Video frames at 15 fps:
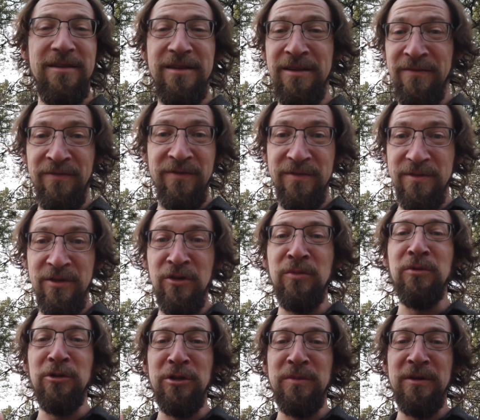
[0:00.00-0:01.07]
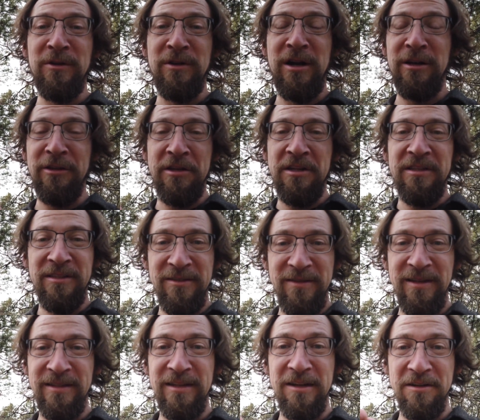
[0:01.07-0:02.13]
if you believe me or not. Like
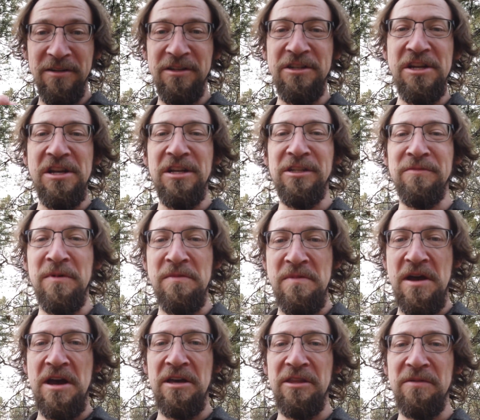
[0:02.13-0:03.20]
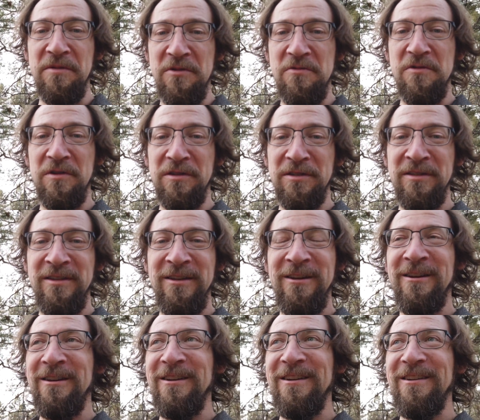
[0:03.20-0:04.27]
it's not going to change my path and course
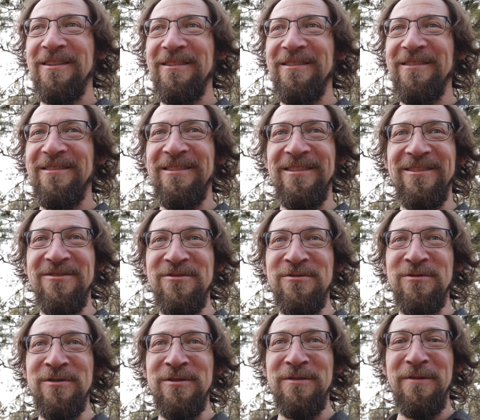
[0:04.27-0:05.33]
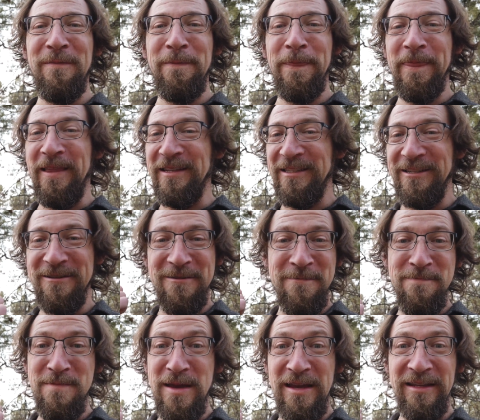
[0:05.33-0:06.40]
to this
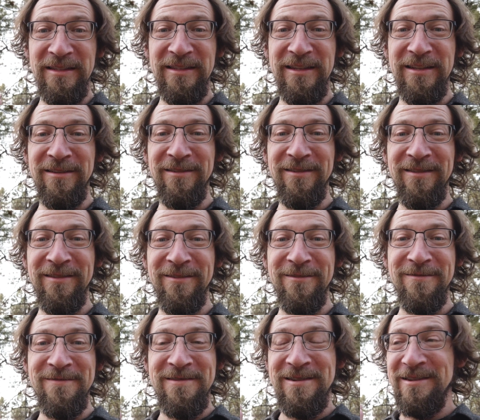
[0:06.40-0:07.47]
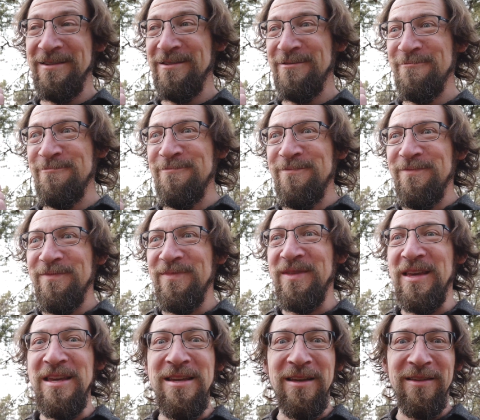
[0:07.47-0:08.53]
amazing,
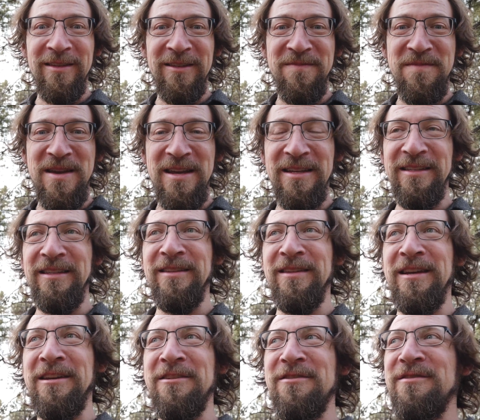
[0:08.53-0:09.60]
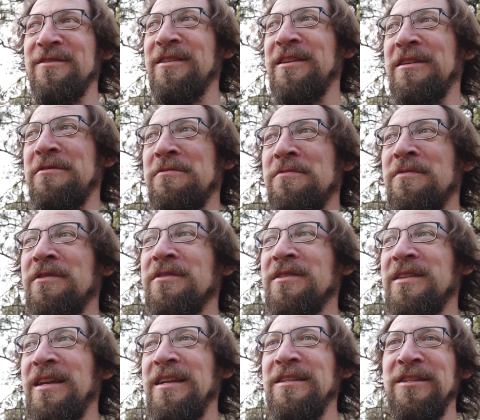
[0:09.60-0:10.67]
thing, this amazing like a
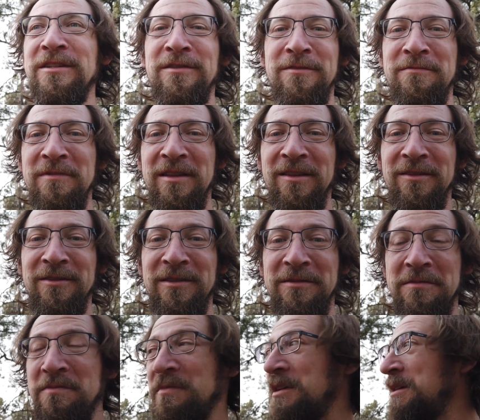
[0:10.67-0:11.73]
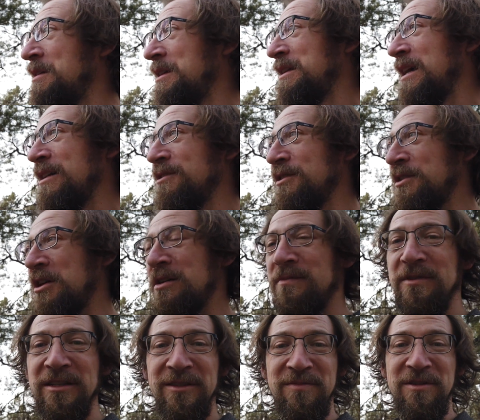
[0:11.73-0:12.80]
realization that there's an intelligent
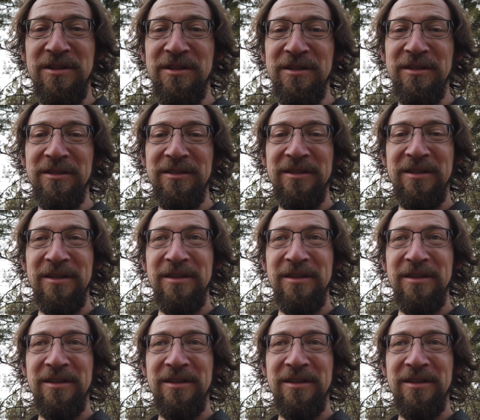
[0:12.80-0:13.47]
hominid species